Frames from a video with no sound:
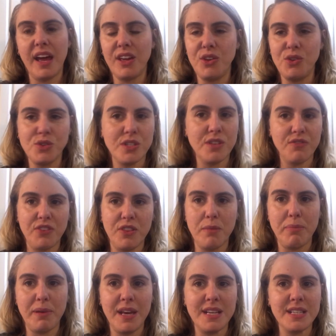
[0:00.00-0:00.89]
I use it for
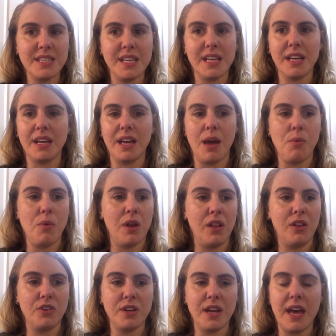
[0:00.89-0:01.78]
the basic. I
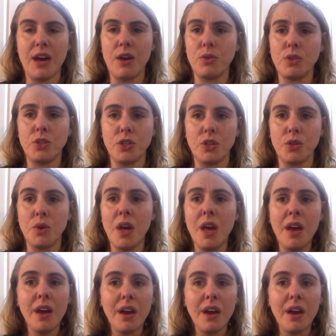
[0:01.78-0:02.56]
want to learn how to